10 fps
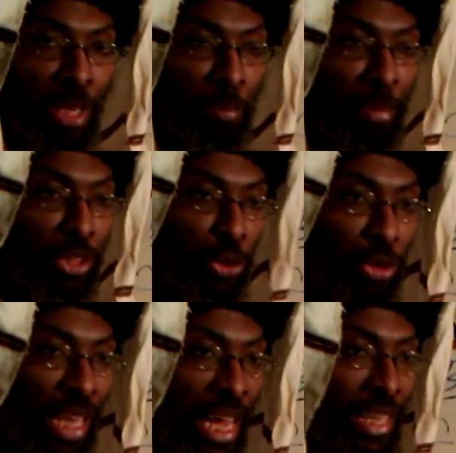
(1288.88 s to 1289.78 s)
but do
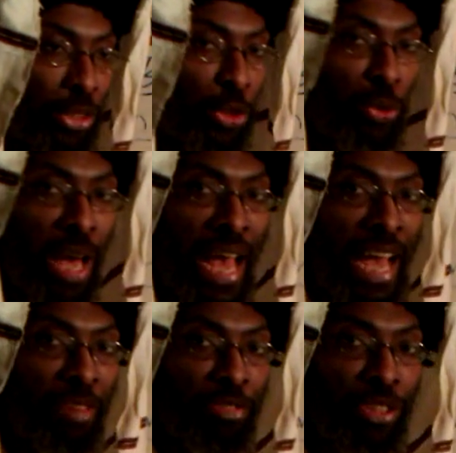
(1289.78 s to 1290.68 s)
not do
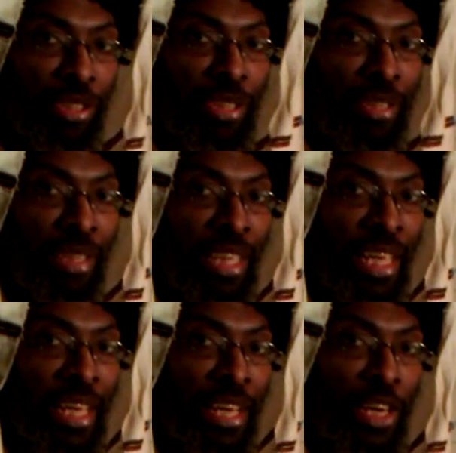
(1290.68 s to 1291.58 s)
after
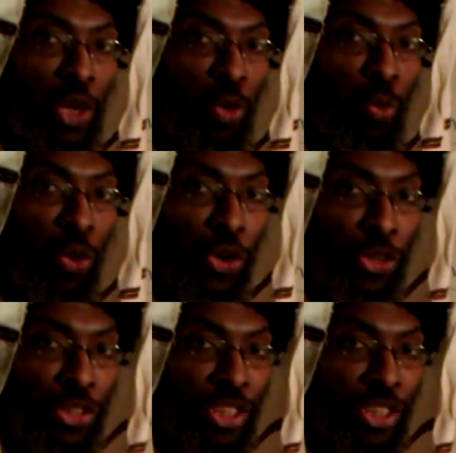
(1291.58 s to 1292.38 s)
their works.